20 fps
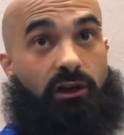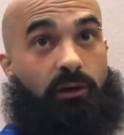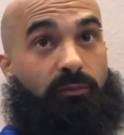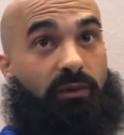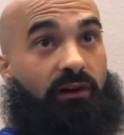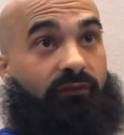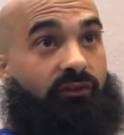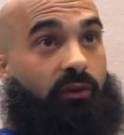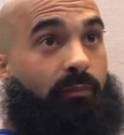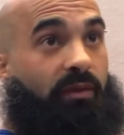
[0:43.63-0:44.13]

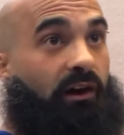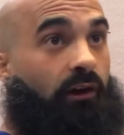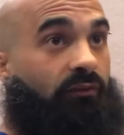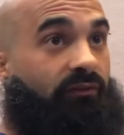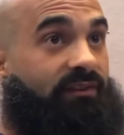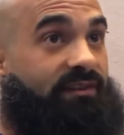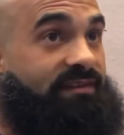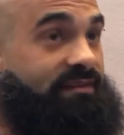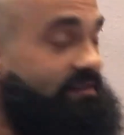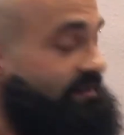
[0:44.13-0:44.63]
above the
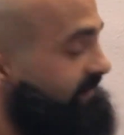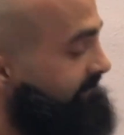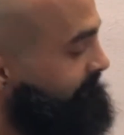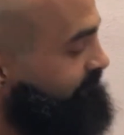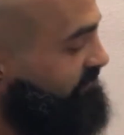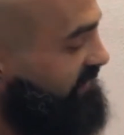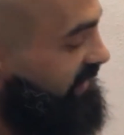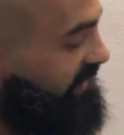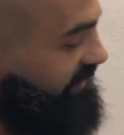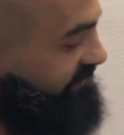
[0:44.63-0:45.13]
pelvis.
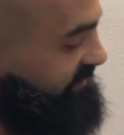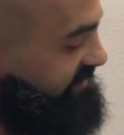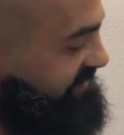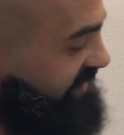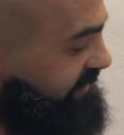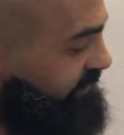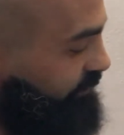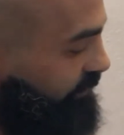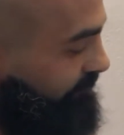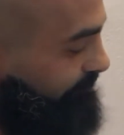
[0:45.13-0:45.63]
And the
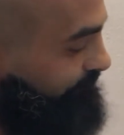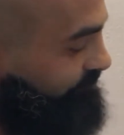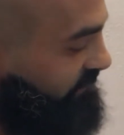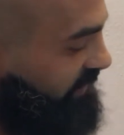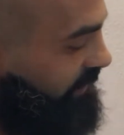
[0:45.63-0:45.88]
sacrum,